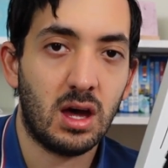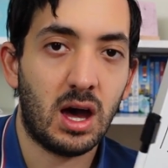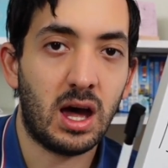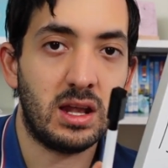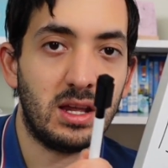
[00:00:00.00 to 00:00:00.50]

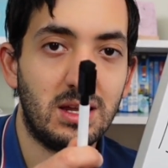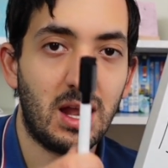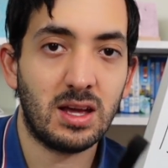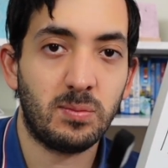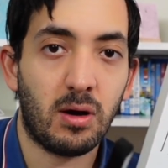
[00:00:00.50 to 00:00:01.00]
And in the
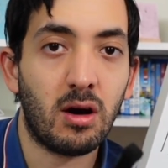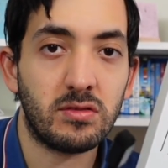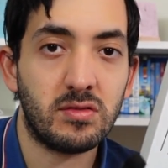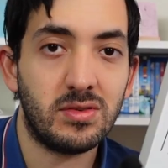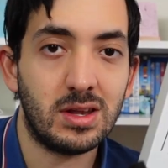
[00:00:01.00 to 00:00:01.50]
next part
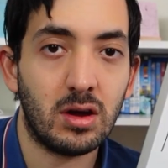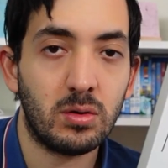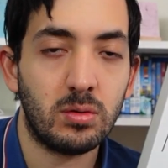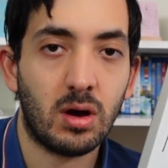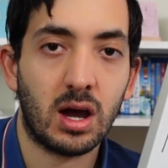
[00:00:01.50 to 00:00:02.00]
of the
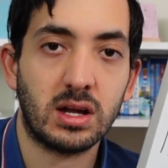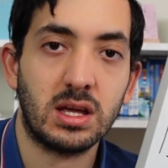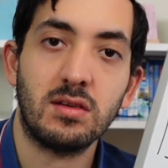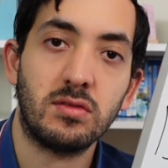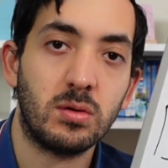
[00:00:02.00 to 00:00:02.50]
video, I'm going
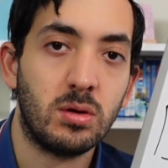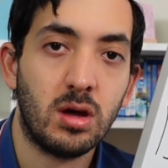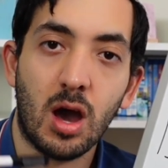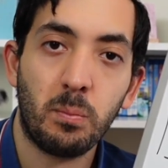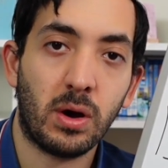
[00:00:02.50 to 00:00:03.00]
to give you
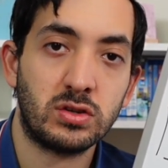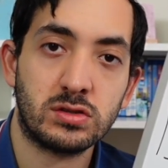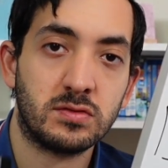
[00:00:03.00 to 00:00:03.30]
a bunch